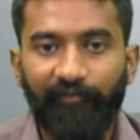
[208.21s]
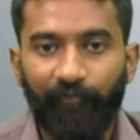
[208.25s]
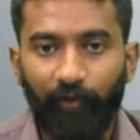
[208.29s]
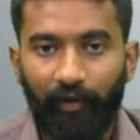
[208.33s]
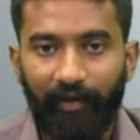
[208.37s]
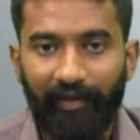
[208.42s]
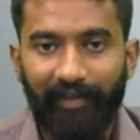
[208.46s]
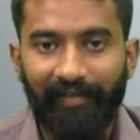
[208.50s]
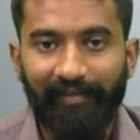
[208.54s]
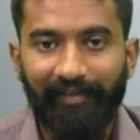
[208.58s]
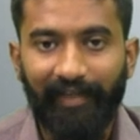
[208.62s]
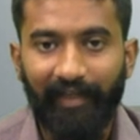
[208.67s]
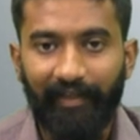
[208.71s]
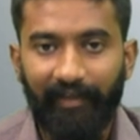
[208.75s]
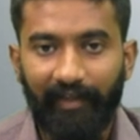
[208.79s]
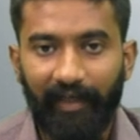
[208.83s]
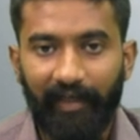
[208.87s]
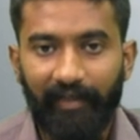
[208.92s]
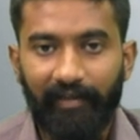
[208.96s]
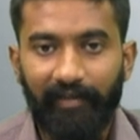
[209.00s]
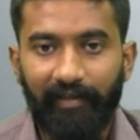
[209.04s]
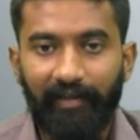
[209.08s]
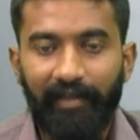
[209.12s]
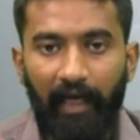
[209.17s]
to understand
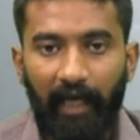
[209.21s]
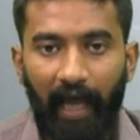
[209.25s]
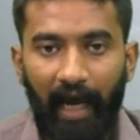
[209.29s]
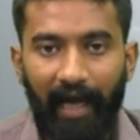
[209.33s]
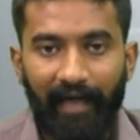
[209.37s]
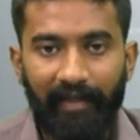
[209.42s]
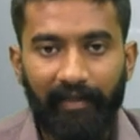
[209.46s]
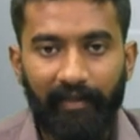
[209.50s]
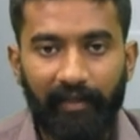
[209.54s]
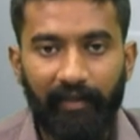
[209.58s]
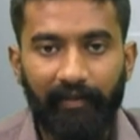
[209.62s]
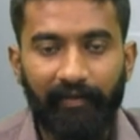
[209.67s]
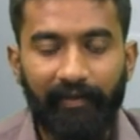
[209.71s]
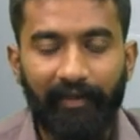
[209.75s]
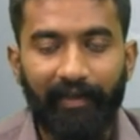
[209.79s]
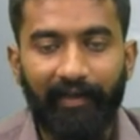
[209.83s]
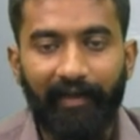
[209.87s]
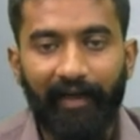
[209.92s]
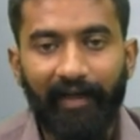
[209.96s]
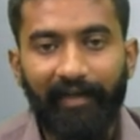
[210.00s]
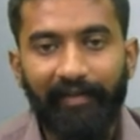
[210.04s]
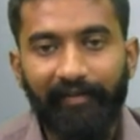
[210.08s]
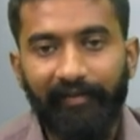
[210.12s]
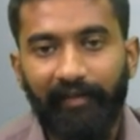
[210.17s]
that, and the
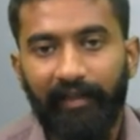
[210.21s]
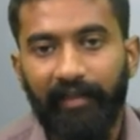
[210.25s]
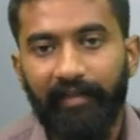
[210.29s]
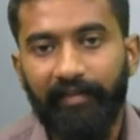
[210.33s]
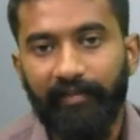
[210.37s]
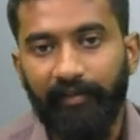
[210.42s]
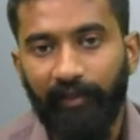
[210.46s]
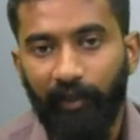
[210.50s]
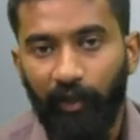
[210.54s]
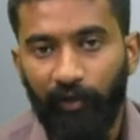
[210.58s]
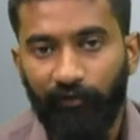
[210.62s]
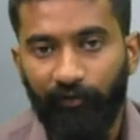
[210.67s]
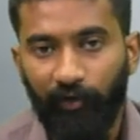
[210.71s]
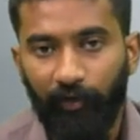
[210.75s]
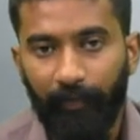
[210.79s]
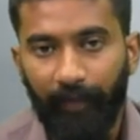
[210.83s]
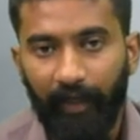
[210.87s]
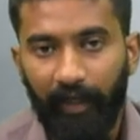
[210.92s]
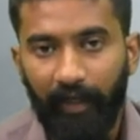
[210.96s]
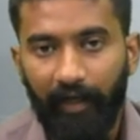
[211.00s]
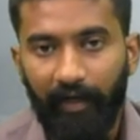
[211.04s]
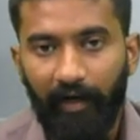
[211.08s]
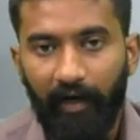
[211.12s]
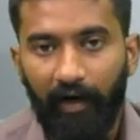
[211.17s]
rise in
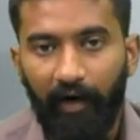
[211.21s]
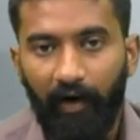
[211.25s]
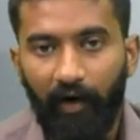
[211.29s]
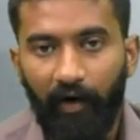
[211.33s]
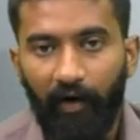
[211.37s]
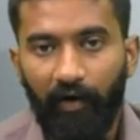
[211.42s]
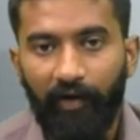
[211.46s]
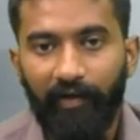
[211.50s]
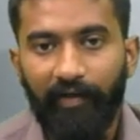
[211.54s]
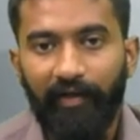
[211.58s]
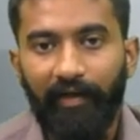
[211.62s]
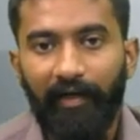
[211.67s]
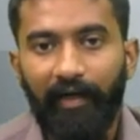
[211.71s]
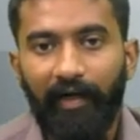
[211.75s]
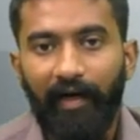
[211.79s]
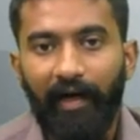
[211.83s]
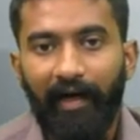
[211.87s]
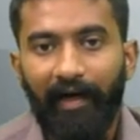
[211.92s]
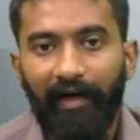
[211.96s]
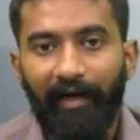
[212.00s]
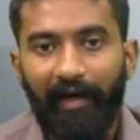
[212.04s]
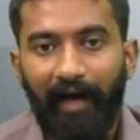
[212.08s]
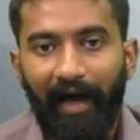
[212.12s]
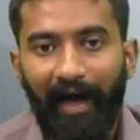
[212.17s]
xenophobia or
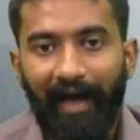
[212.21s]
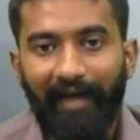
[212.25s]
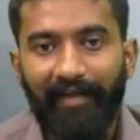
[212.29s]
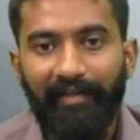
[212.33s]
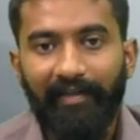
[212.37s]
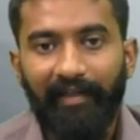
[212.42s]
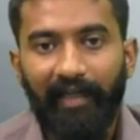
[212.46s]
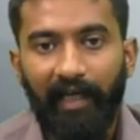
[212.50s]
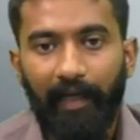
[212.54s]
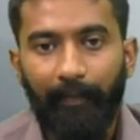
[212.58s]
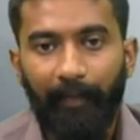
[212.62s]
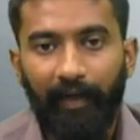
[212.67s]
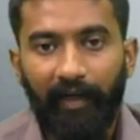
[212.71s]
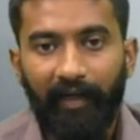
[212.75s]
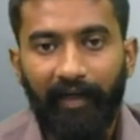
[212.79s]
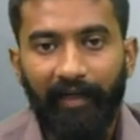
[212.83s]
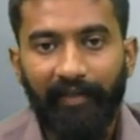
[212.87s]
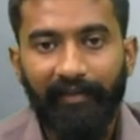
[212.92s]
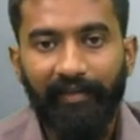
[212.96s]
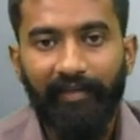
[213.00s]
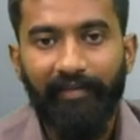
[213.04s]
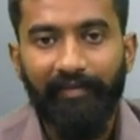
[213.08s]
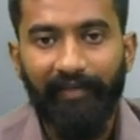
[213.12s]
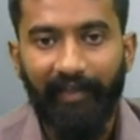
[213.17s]

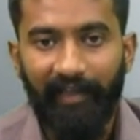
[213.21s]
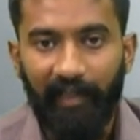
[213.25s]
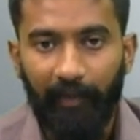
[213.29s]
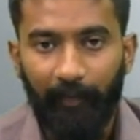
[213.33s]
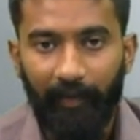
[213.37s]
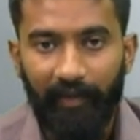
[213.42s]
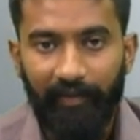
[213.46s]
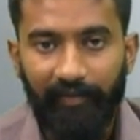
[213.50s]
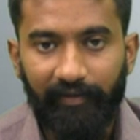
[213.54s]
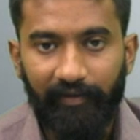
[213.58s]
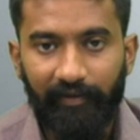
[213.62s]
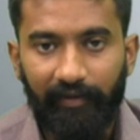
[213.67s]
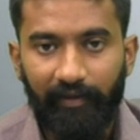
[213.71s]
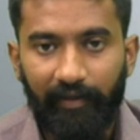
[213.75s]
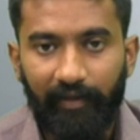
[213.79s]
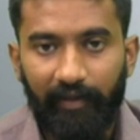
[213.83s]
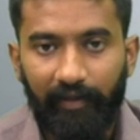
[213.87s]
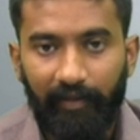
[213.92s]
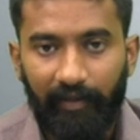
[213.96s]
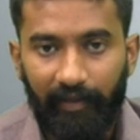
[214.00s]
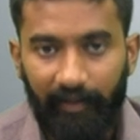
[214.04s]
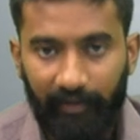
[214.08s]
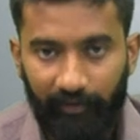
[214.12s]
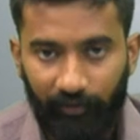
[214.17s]
anti-immigration sentiments
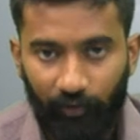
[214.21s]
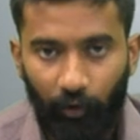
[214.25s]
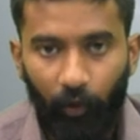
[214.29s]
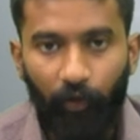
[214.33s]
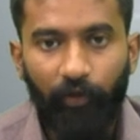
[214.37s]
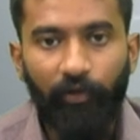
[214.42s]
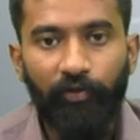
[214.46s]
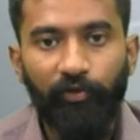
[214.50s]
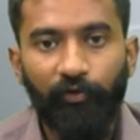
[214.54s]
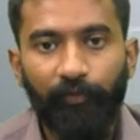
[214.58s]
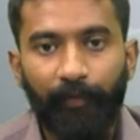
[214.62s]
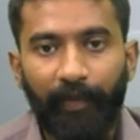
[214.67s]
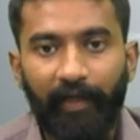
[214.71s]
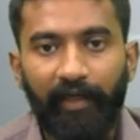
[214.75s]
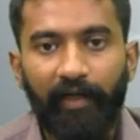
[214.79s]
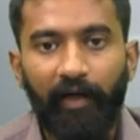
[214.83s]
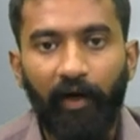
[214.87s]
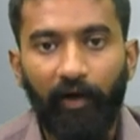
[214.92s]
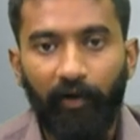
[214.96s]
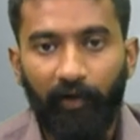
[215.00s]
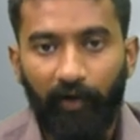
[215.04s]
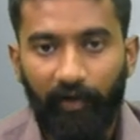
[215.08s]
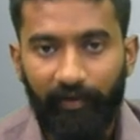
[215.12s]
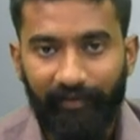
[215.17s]
is going to spread
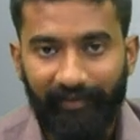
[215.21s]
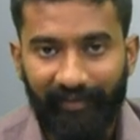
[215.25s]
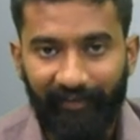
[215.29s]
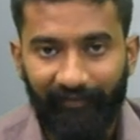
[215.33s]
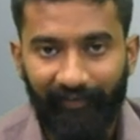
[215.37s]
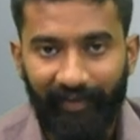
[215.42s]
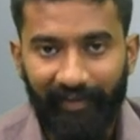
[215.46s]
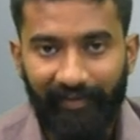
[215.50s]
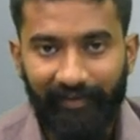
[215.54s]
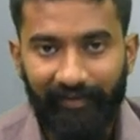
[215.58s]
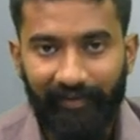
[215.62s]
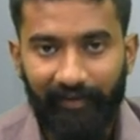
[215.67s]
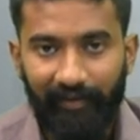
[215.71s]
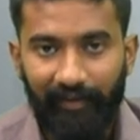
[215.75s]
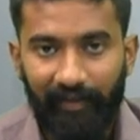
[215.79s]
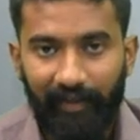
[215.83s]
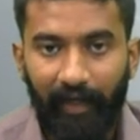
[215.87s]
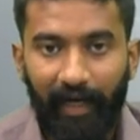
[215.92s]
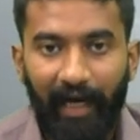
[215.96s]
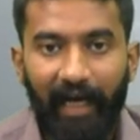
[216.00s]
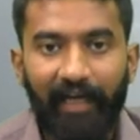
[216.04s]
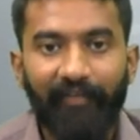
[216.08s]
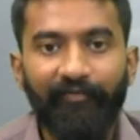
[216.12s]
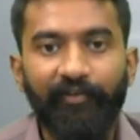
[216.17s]
across the West,
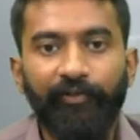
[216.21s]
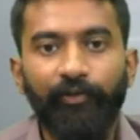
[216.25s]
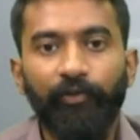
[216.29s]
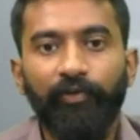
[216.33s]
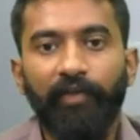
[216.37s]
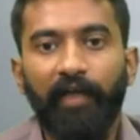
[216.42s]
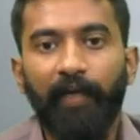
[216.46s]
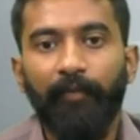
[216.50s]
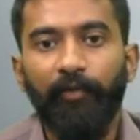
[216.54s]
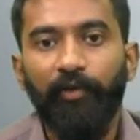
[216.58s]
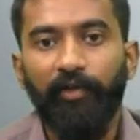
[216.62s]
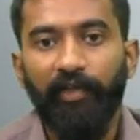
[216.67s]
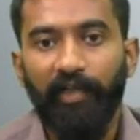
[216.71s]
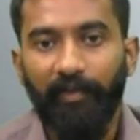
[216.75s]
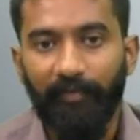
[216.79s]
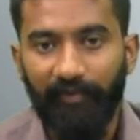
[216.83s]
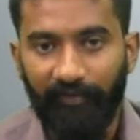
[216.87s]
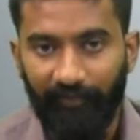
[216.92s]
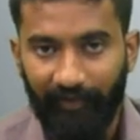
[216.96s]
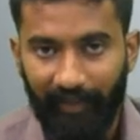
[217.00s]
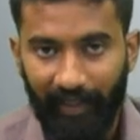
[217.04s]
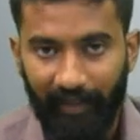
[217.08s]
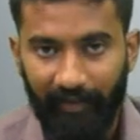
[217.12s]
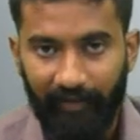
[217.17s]
and we should come to terms
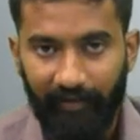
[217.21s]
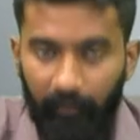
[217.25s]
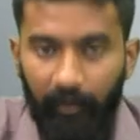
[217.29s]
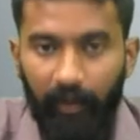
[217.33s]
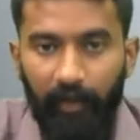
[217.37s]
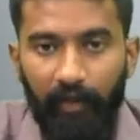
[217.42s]
with that.